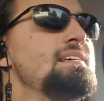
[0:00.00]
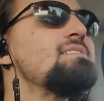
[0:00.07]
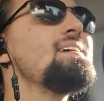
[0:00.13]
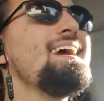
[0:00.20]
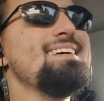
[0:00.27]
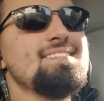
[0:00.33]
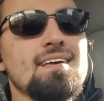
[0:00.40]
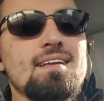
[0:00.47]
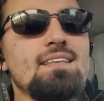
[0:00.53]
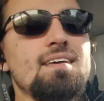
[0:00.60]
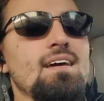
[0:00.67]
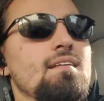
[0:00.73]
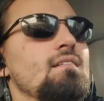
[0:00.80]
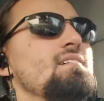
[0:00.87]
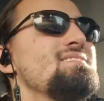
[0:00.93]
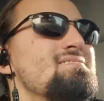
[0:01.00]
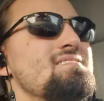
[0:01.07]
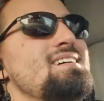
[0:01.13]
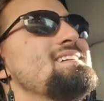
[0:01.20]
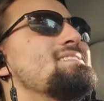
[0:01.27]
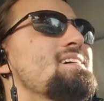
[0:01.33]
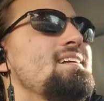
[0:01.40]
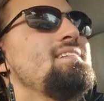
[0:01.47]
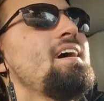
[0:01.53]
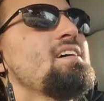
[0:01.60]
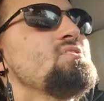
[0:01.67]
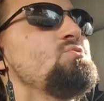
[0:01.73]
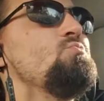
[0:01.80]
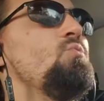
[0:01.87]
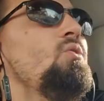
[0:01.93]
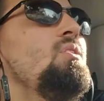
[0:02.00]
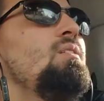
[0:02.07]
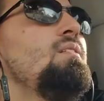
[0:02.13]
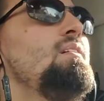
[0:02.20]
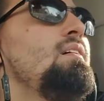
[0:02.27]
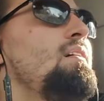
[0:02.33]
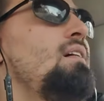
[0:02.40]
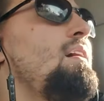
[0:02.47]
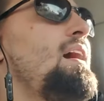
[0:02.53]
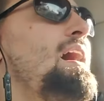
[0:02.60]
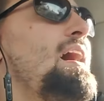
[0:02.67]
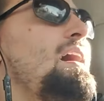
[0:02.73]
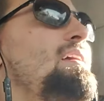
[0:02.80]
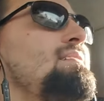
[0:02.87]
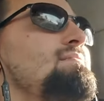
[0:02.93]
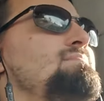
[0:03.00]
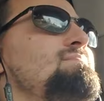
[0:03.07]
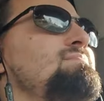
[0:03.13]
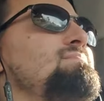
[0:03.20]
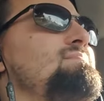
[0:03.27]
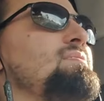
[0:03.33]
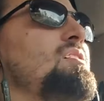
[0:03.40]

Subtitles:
case I did. It's contextual, and they're